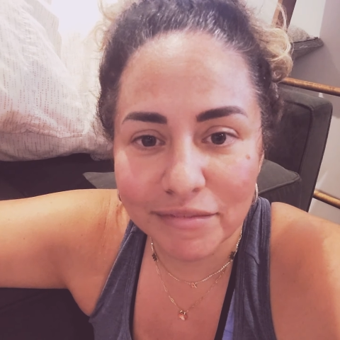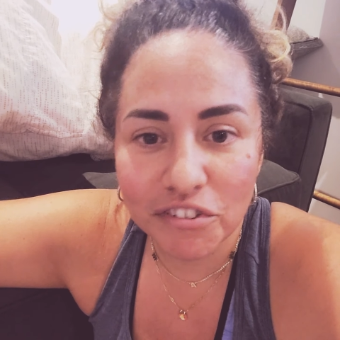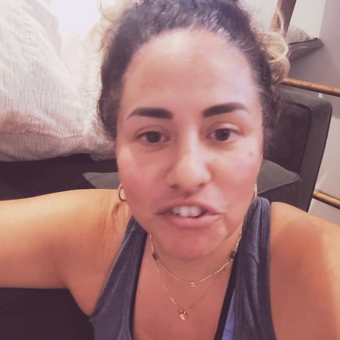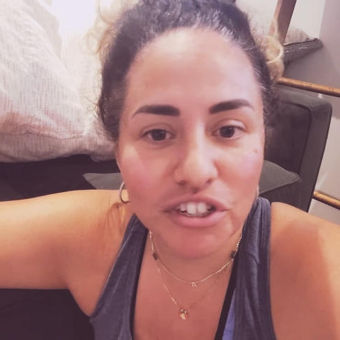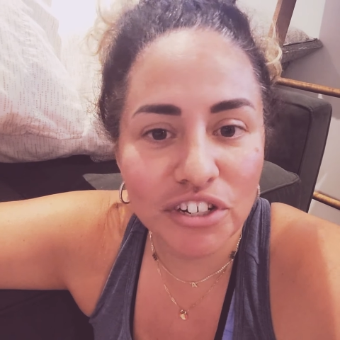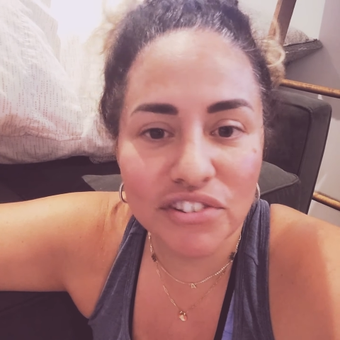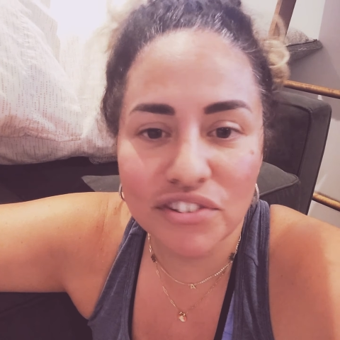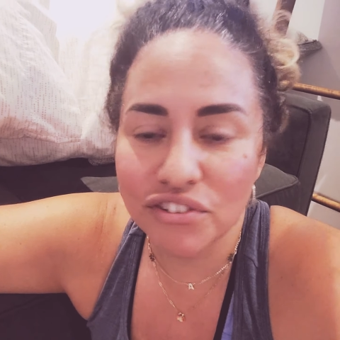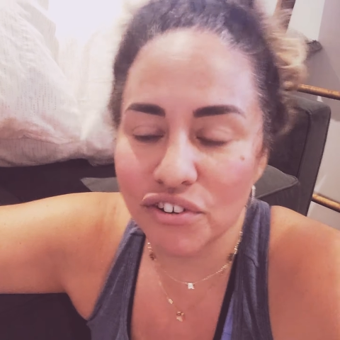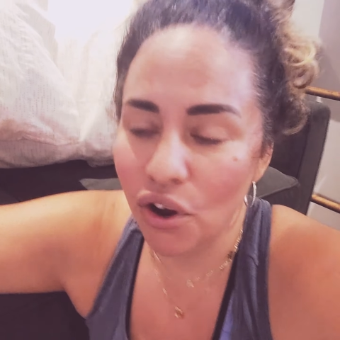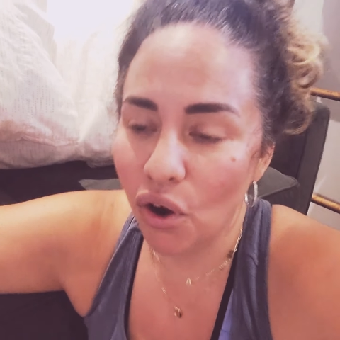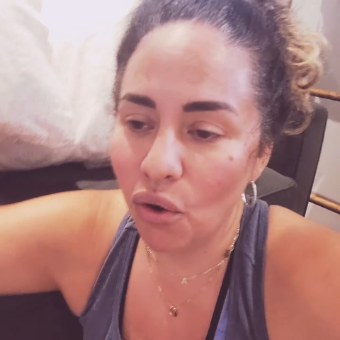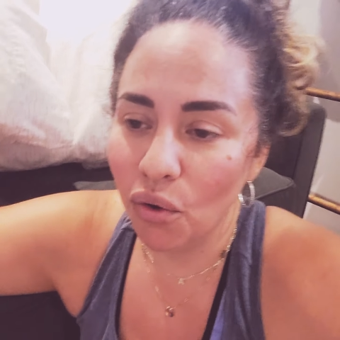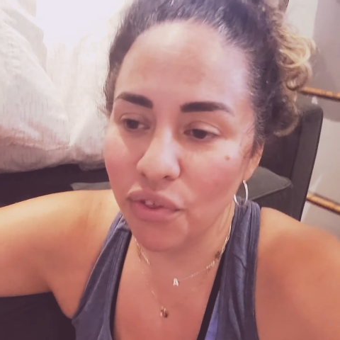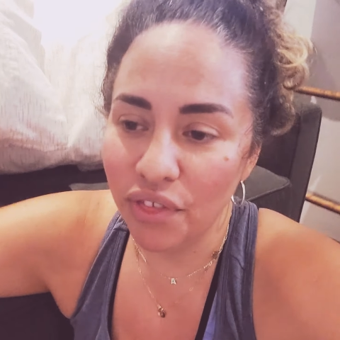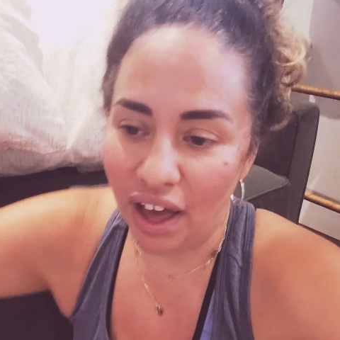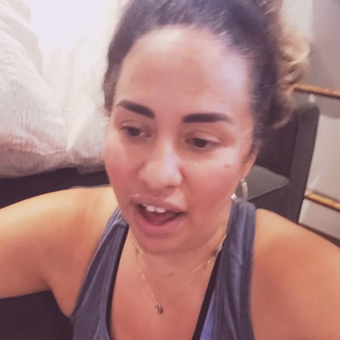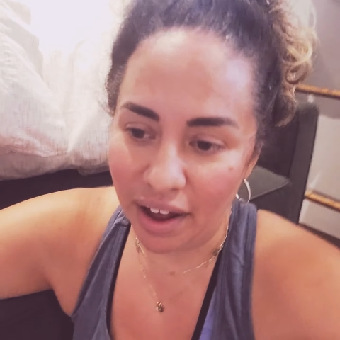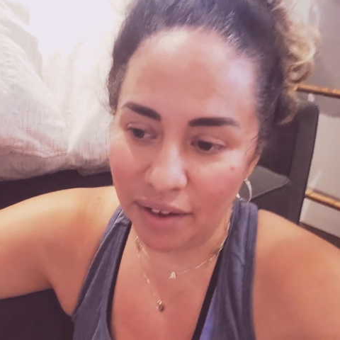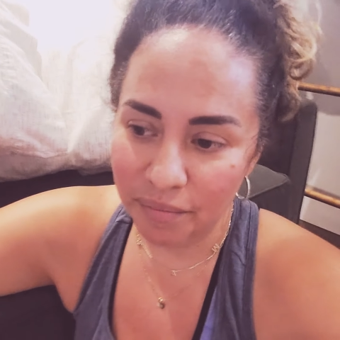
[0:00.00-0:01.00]
Just know
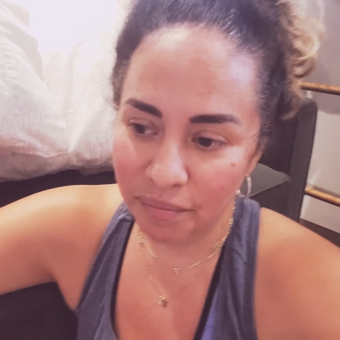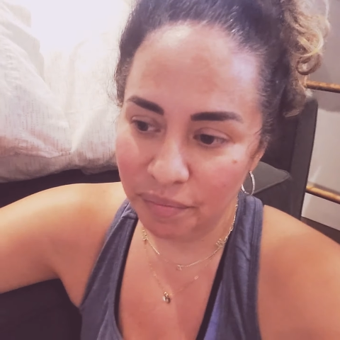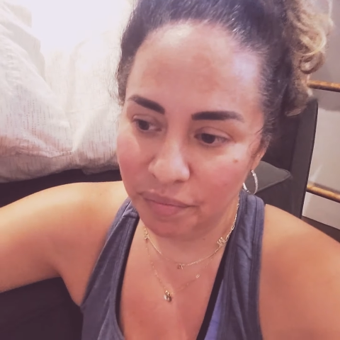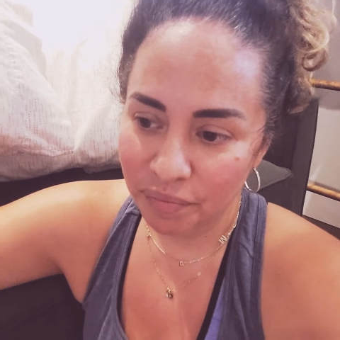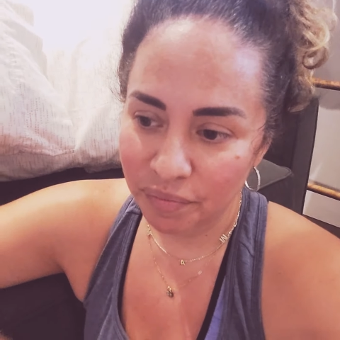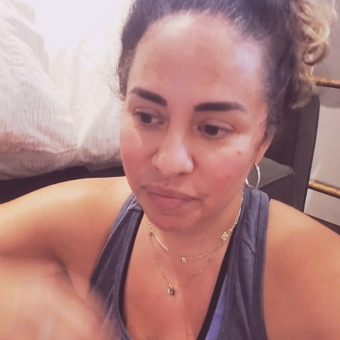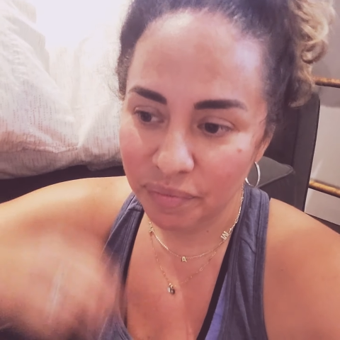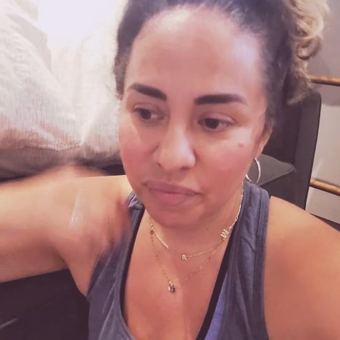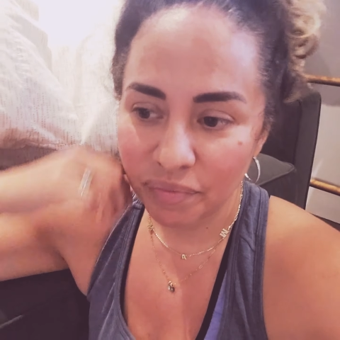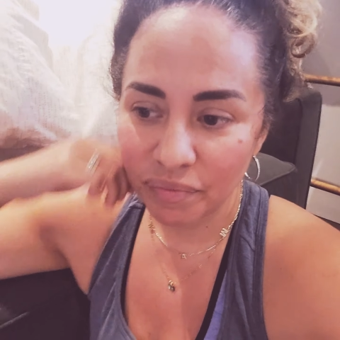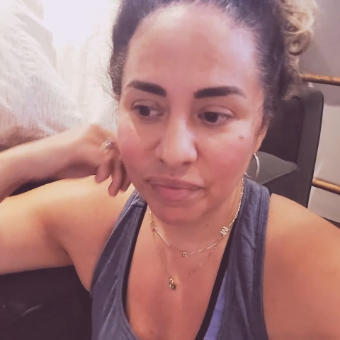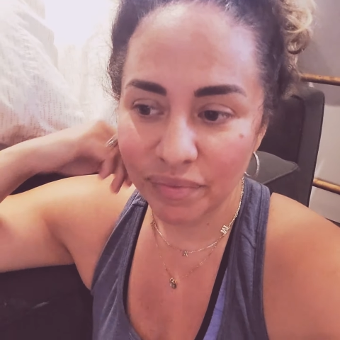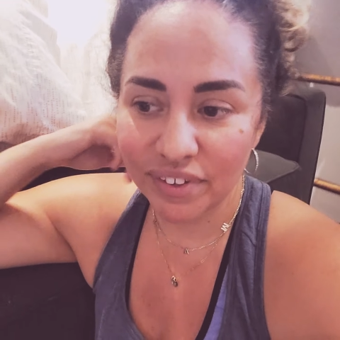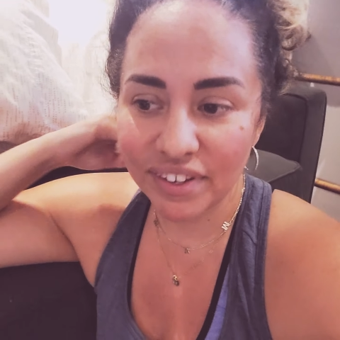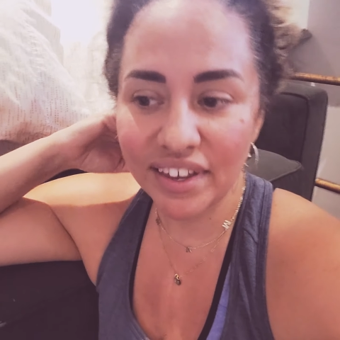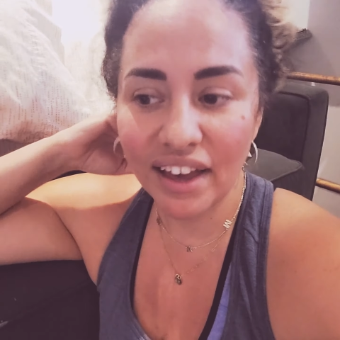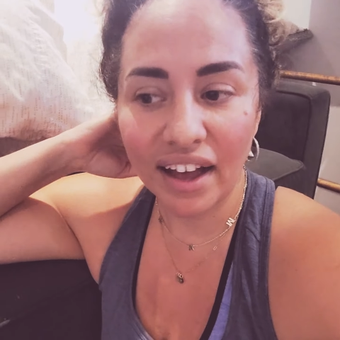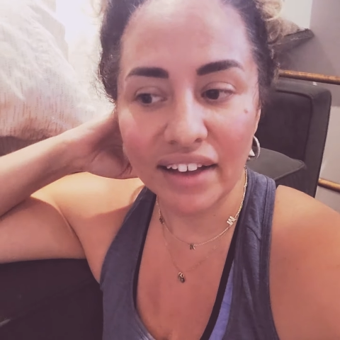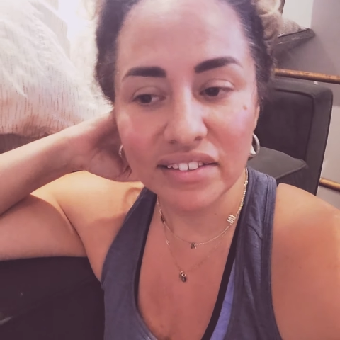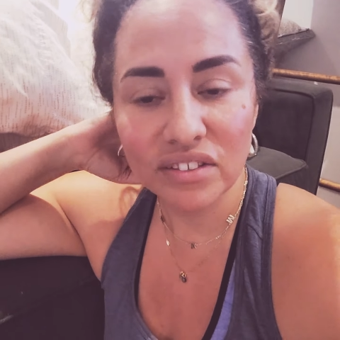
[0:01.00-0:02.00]
that,
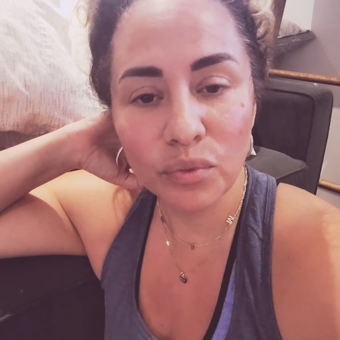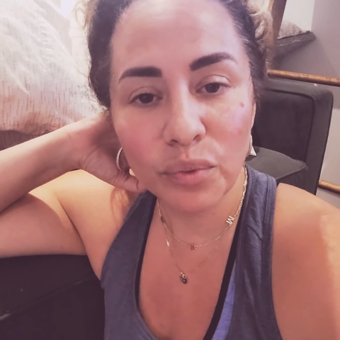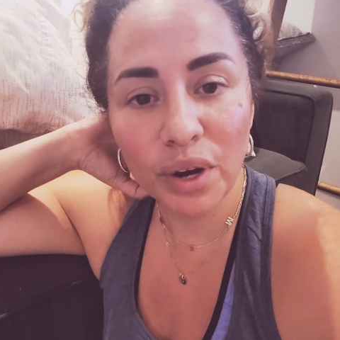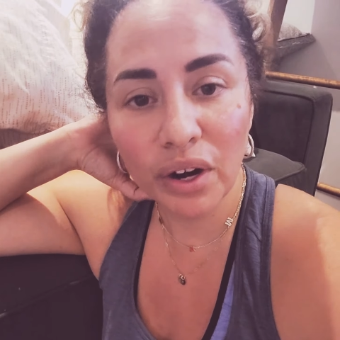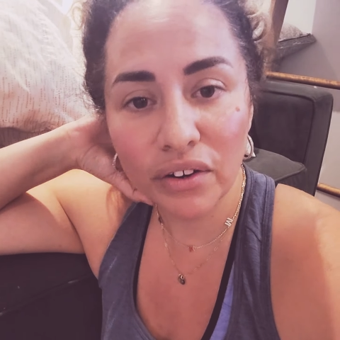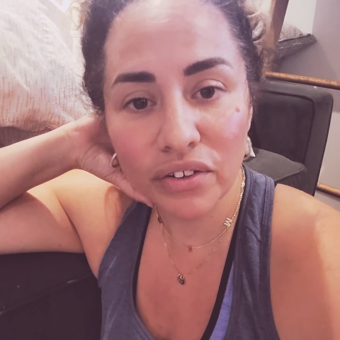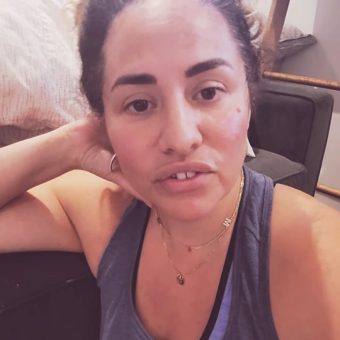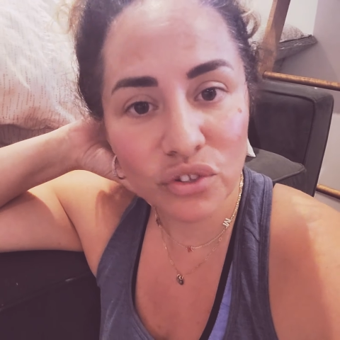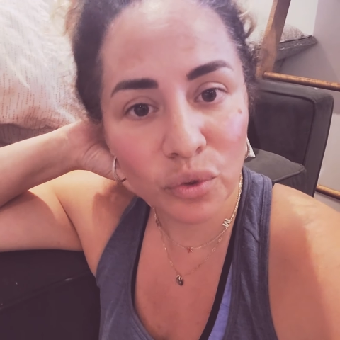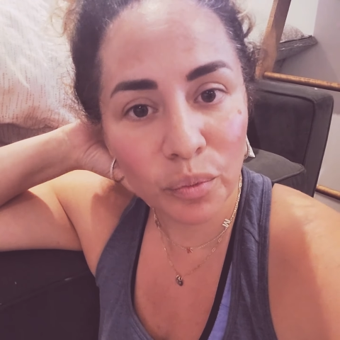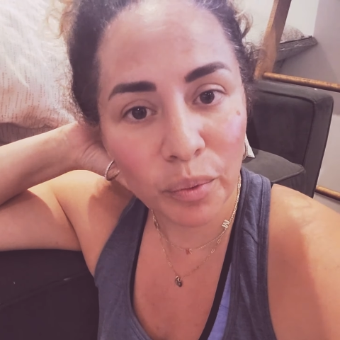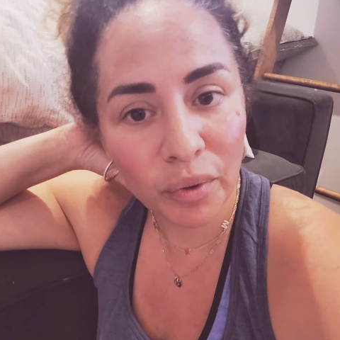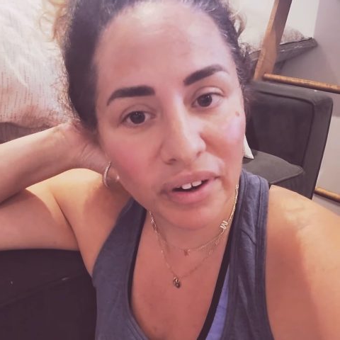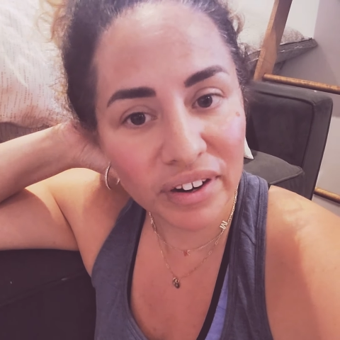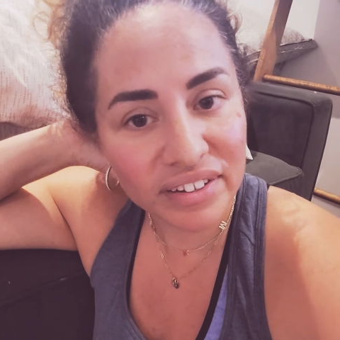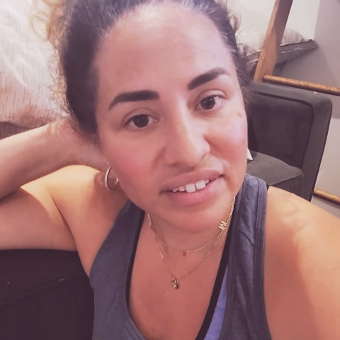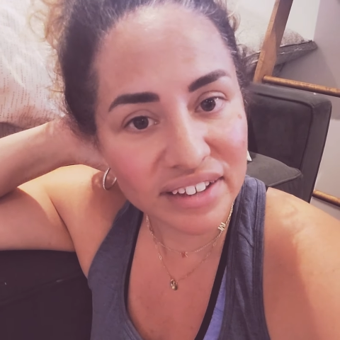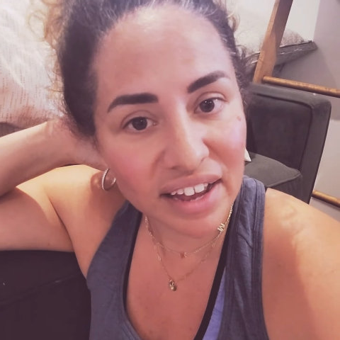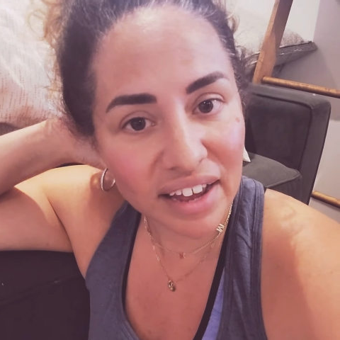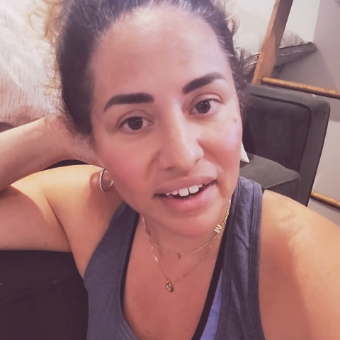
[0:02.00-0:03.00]
yes, we are super
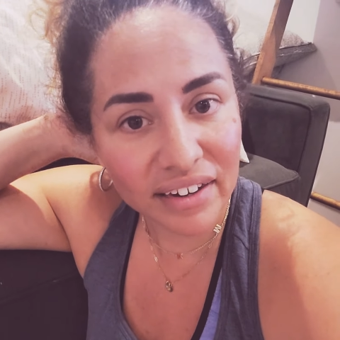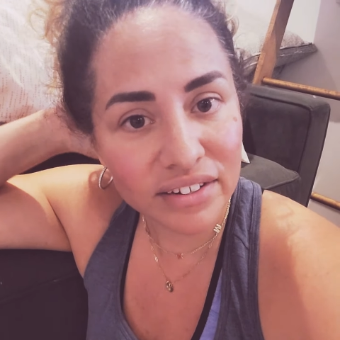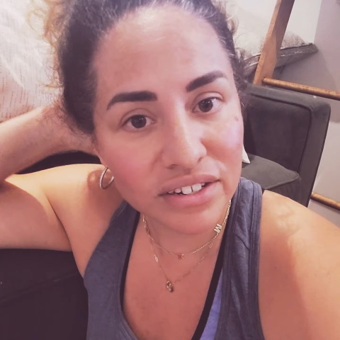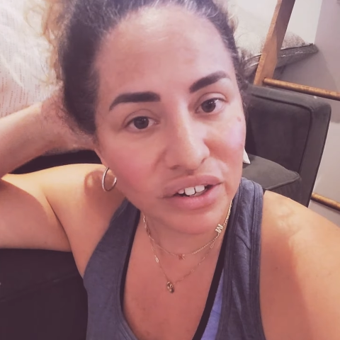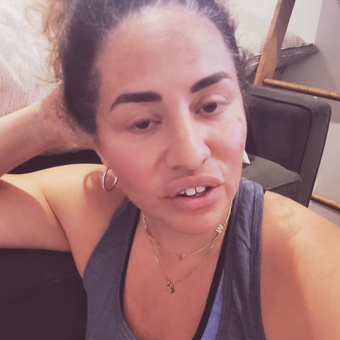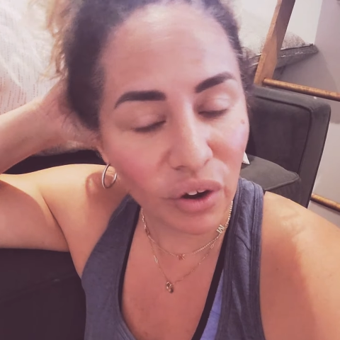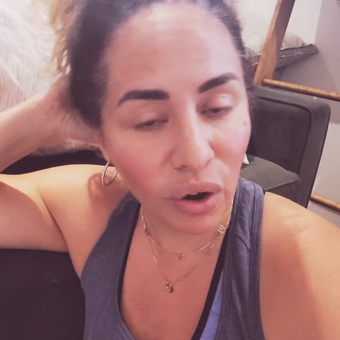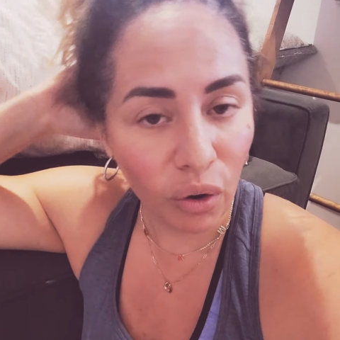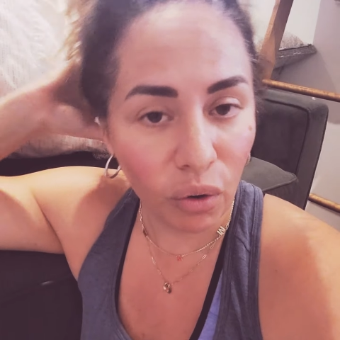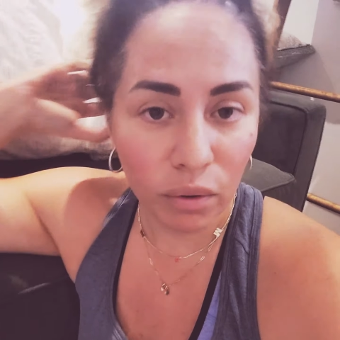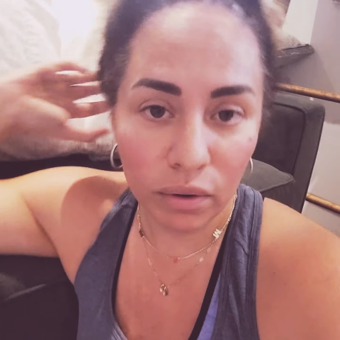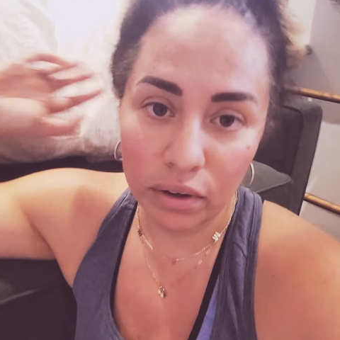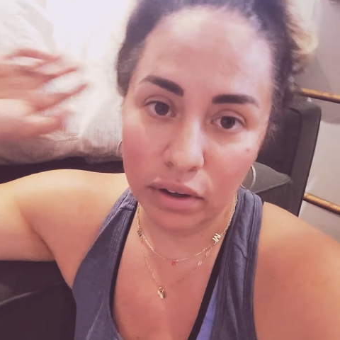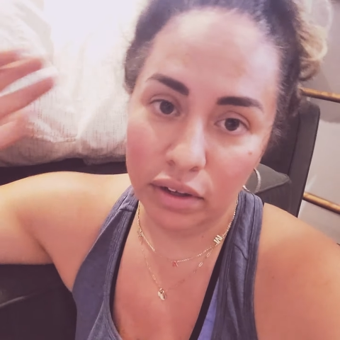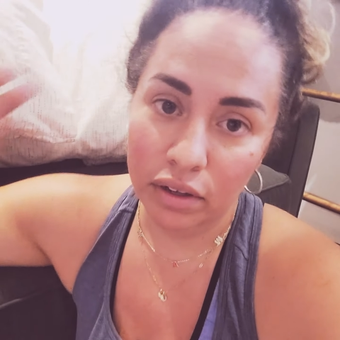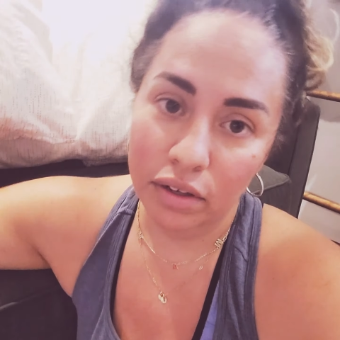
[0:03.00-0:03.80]
excited to go,